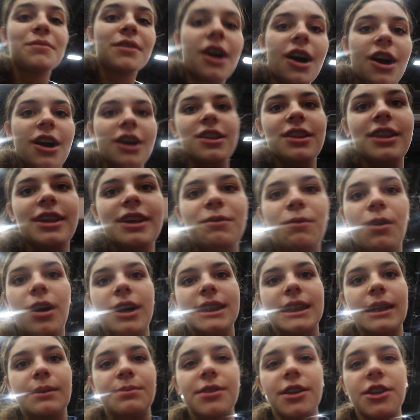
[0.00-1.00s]
Carly
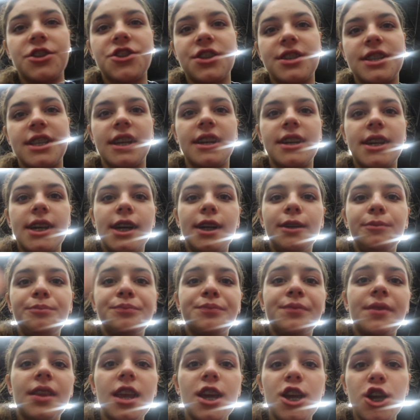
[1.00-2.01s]
walked up to Jacinda,
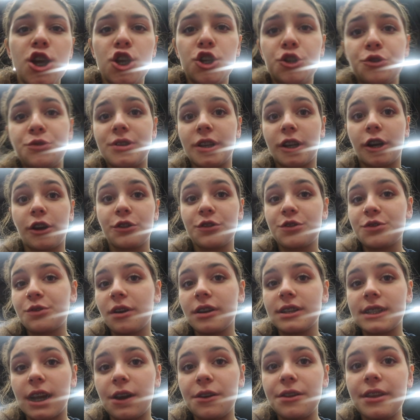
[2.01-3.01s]
she's like, are the
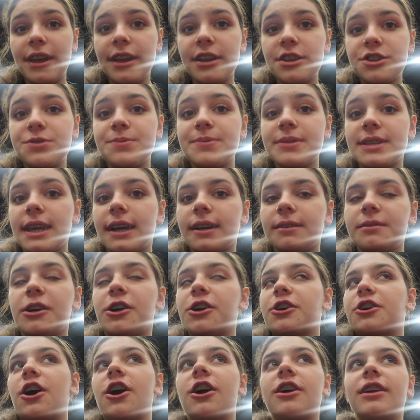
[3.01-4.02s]
scores out yet? And she was like,
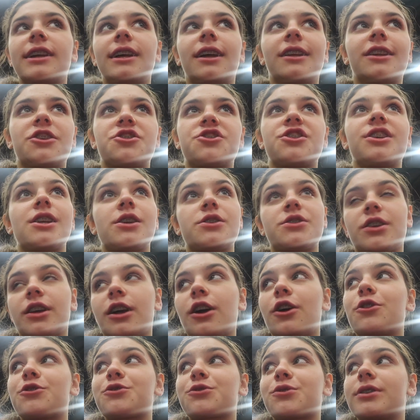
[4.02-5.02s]
or Carly yelled at Jacinda, she's
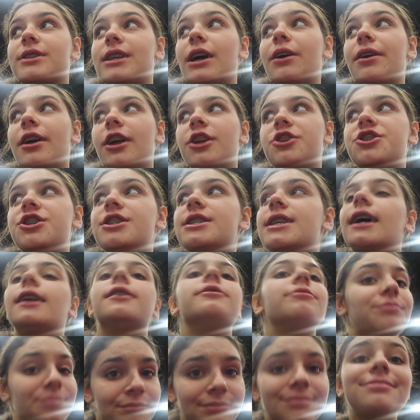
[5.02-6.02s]
like, are the scores out yet? And she
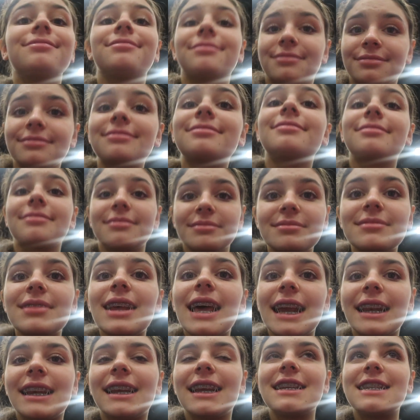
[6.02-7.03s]
said,
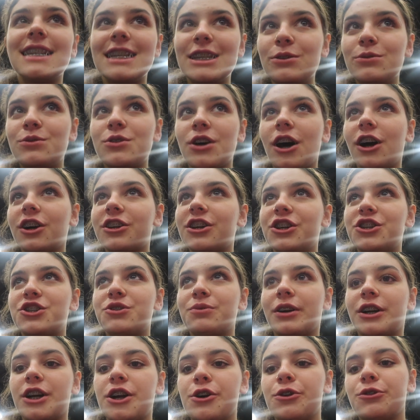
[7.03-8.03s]
and continue talking
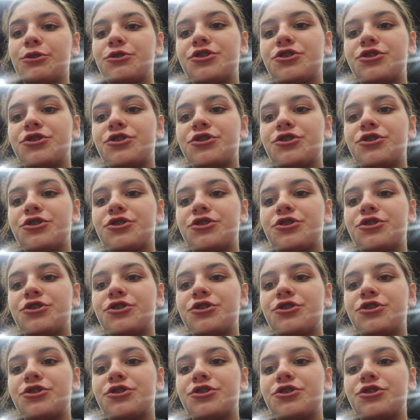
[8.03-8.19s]
to a coach.